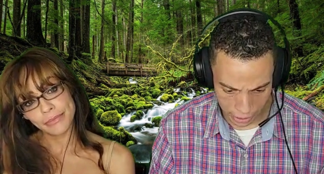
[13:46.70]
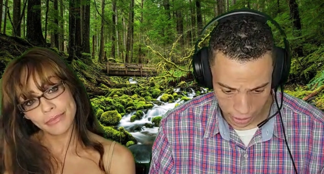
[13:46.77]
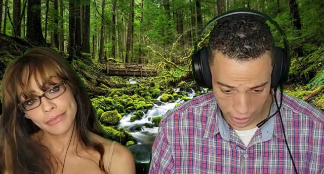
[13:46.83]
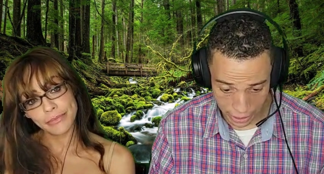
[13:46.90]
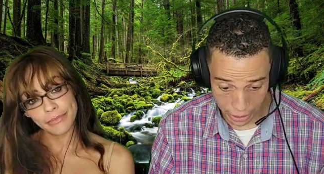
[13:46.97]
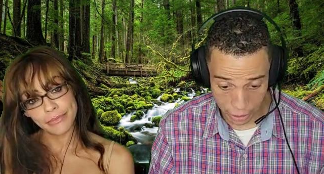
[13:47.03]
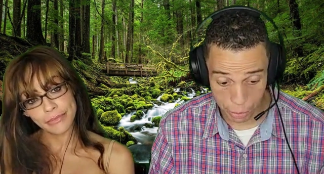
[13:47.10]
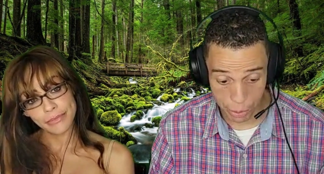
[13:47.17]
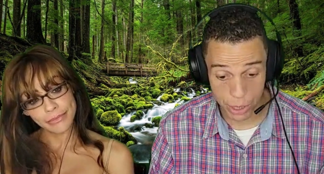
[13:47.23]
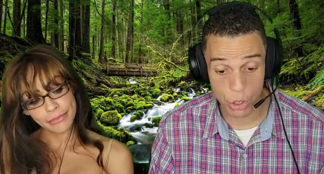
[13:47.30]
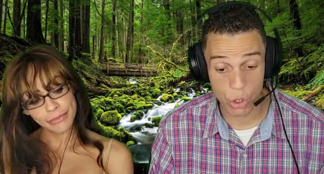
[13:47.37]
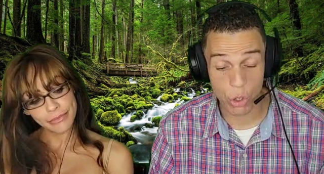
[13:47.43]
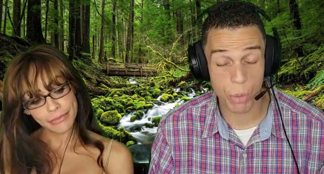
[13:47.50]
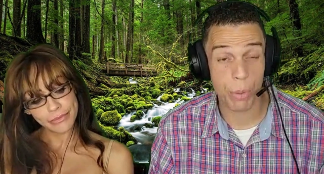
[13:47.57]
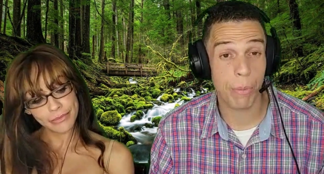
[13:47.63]
Speaker 1: said, the link will be in the
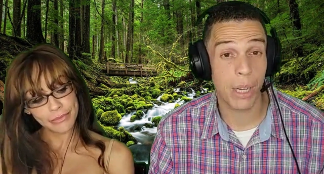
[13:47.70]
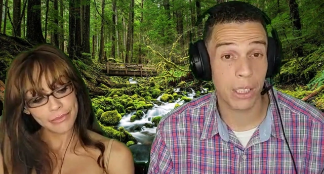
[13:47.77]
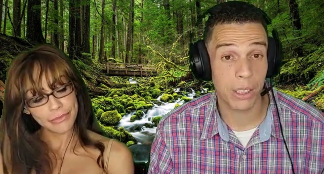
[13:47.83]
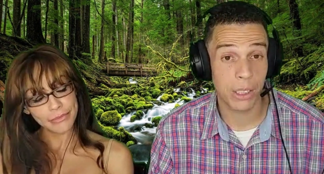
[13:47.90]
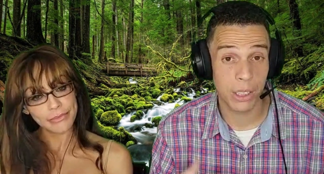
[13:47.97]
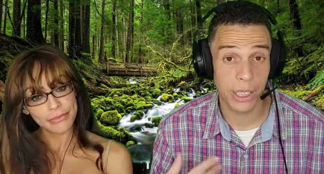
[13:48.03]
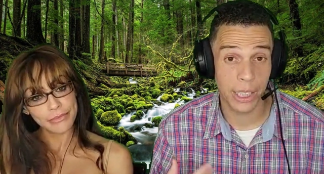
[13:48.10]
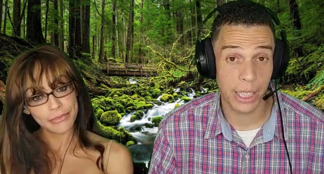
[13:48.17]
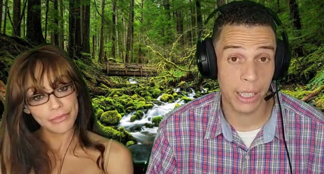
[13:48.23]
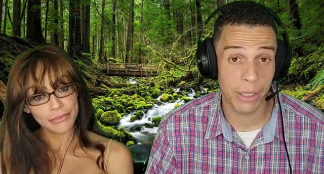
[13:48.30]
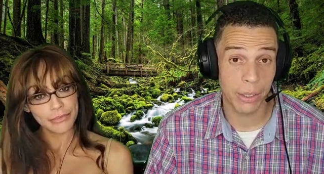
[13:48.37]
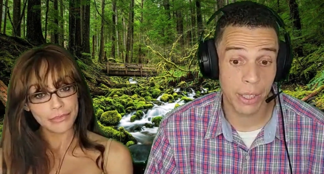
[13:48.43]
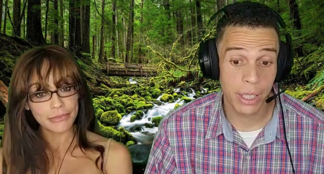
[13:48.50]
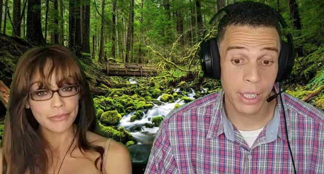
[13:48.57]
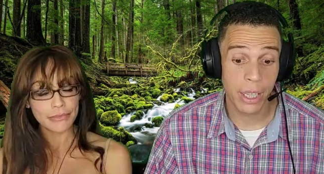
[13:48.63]
description box. Check it out.